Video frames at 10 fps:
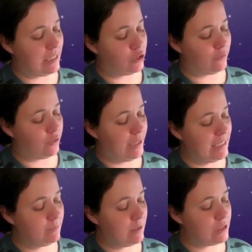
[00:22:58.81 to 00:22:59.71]
So I've got
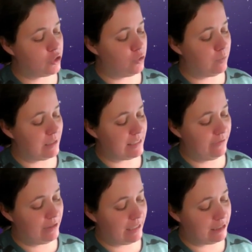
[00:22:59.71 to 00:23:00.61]
x plus 2 plus
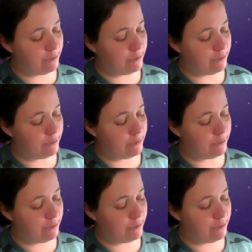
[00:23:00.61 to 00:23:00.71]
7. That gives